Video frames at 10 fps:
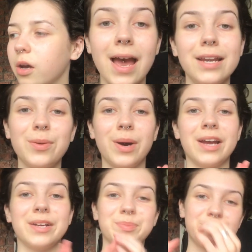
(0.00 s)

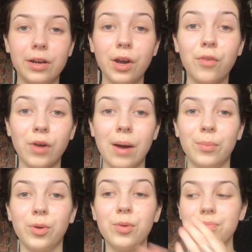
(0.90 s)
Anyway, enough
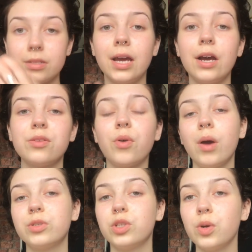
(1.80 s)
ramble. Today I thought I
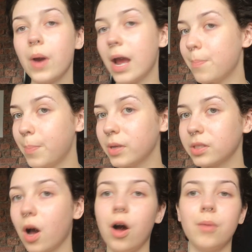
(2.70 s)
would do a
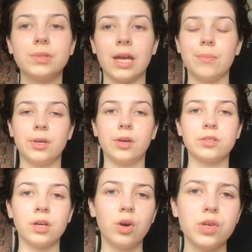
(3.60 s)
BUZZCUT update
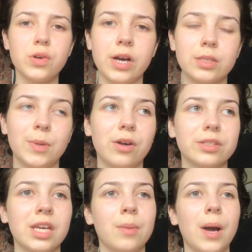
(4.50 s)
because a lot of you guys have been
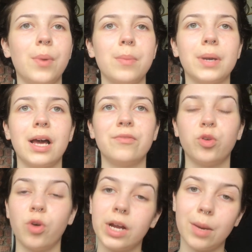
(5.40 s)
asking about my plan for
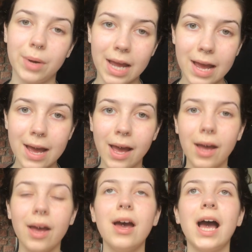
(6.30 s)
growing out my hair,